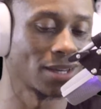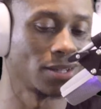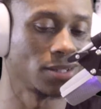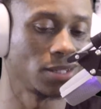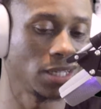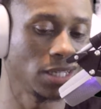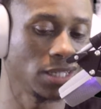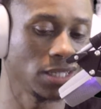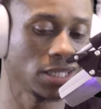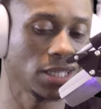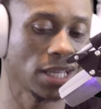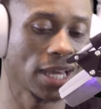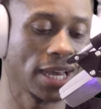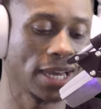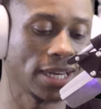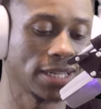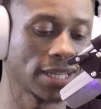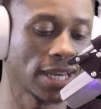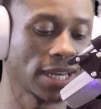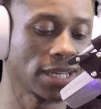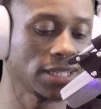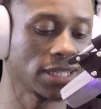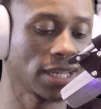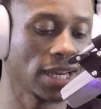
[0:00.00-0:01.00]
These things,
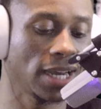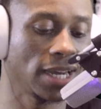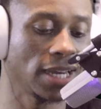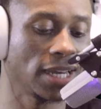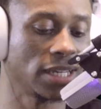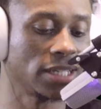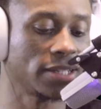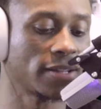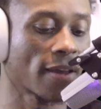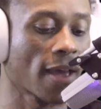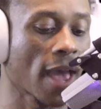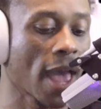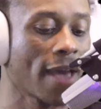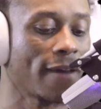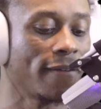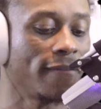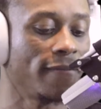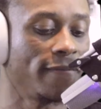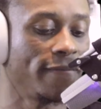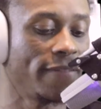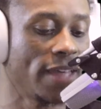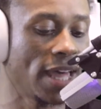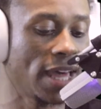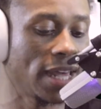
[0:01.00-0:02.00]
they say, is
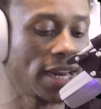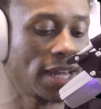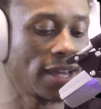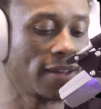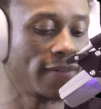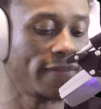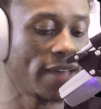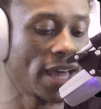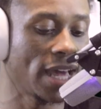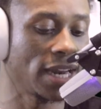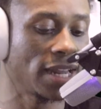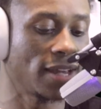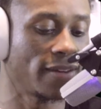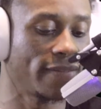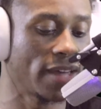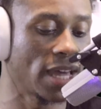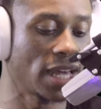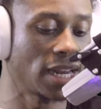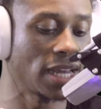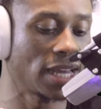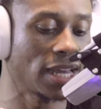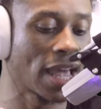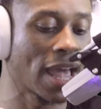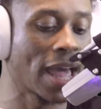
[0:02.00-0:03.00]
daddy
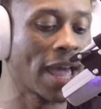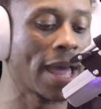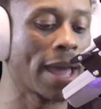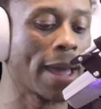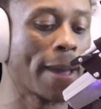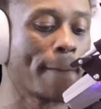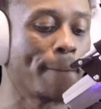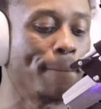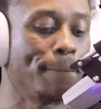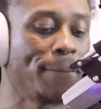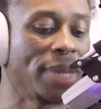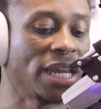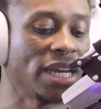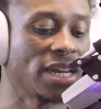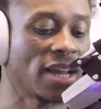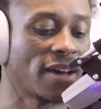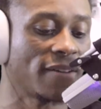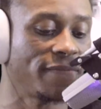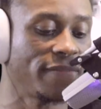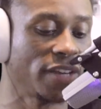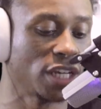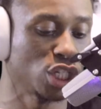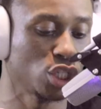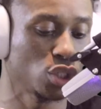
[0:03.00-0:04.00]

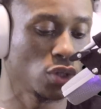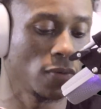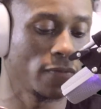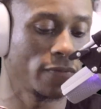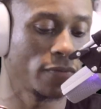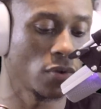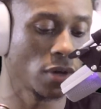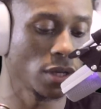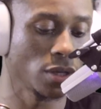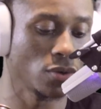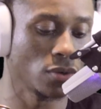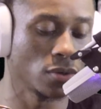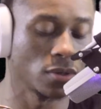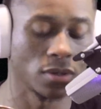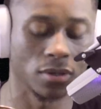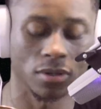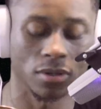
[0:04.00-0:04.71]
beneficial for you.